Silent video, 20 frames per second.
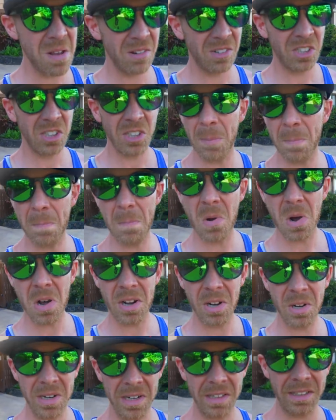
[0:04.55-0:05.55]
just a
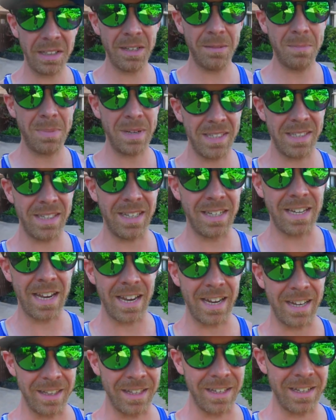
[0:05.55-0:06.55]
moderately busy
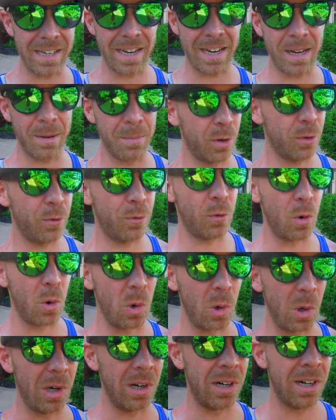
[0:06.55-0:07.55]
day the day
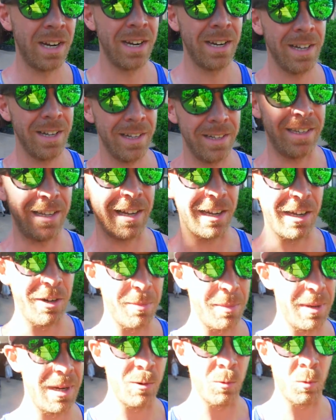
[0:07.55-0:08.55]
before the
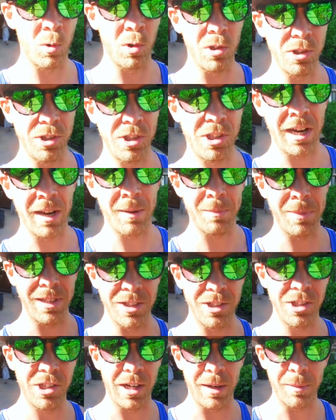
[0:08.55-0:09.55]
Ironman World
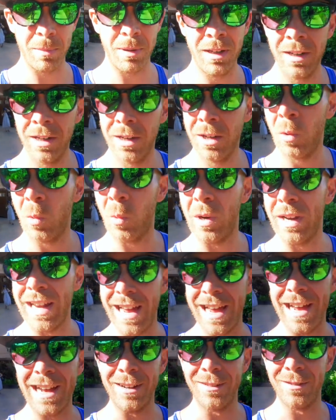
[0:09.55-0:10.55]
Championship. We
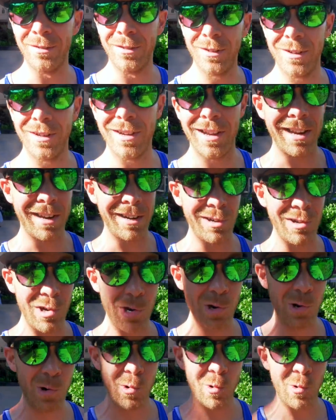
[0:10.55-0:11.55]
have a
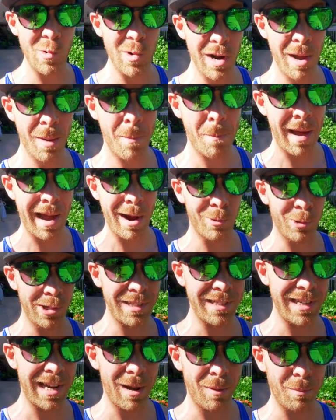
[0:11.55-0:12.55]
new
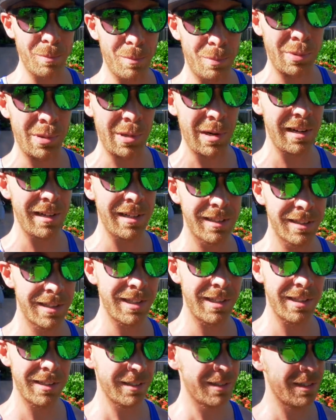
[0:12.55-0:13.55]
PowerTap
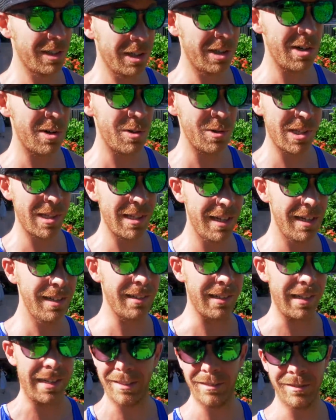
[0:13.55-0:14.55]
product to go see,
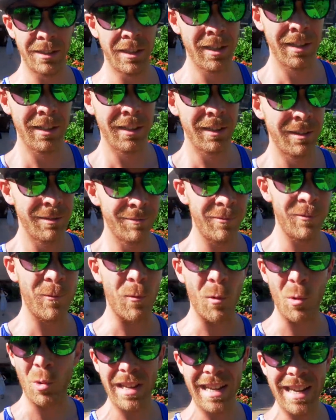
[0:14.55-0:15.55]
like
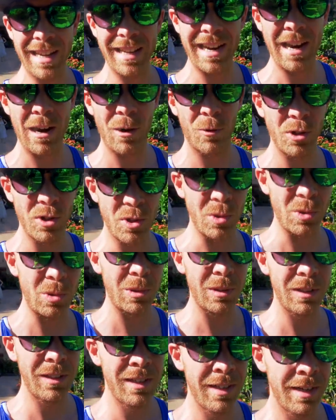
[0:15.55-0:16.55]
48 hours
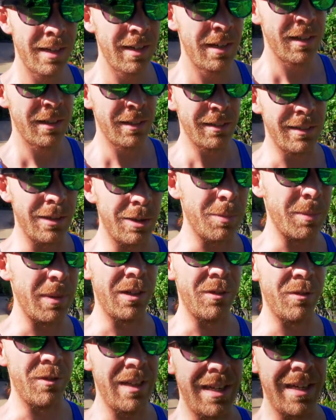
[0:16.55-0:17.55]
old. A little bit
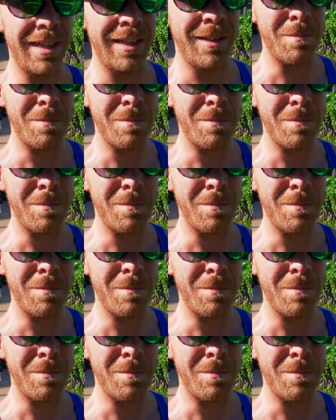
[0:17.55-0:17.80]
of a